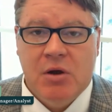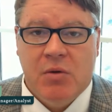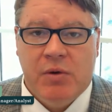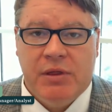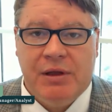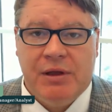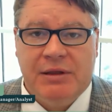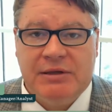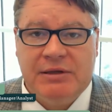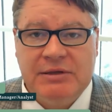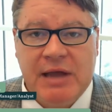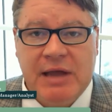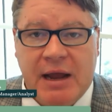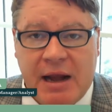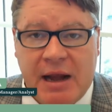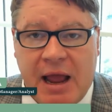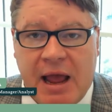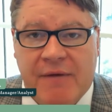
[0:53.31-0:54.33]
we think the
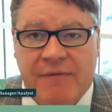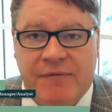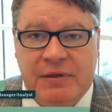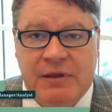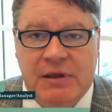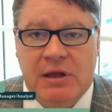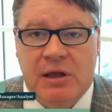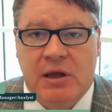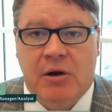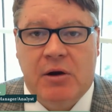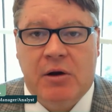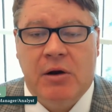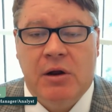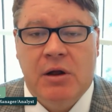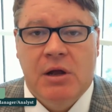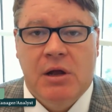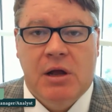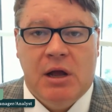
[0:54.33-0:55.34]
second half of the
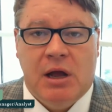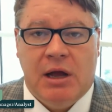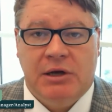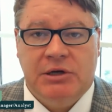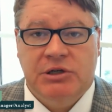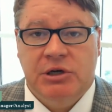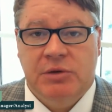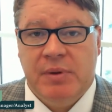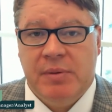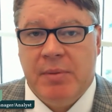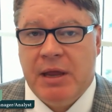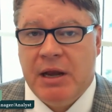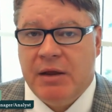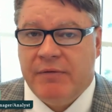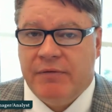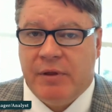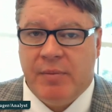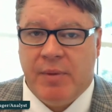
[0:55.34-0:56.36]
year should be
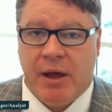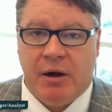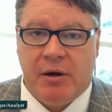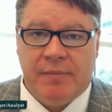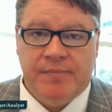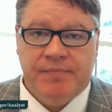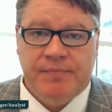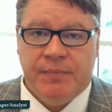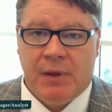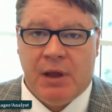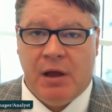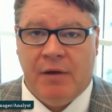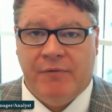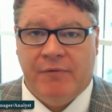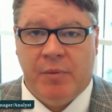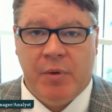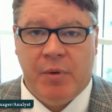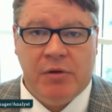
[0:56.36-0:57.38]
meaningfully better
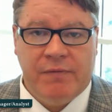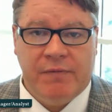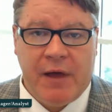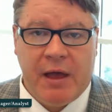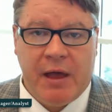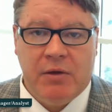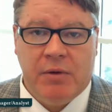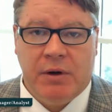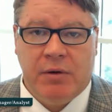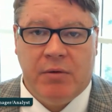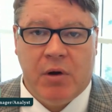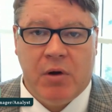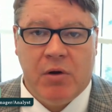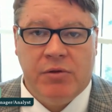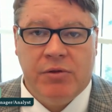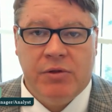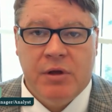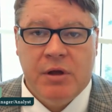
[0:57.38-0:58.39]
for both value and
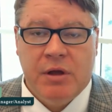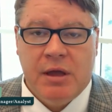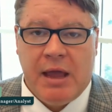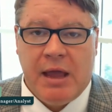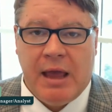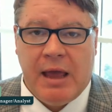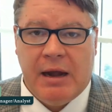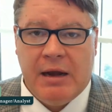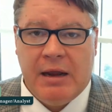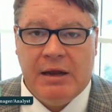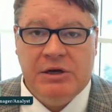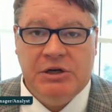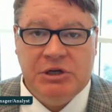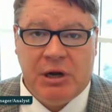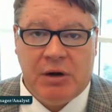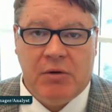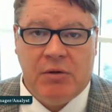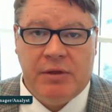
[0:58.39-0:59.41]
growth and in
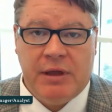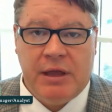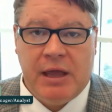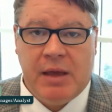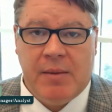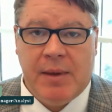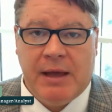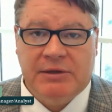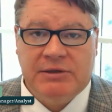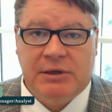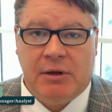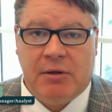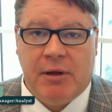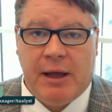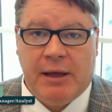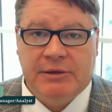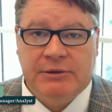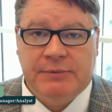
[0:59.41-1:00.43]
general the EM asset
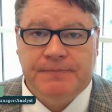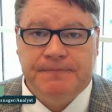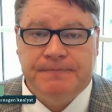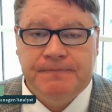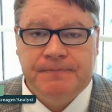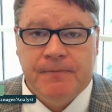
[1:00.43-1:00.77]
class.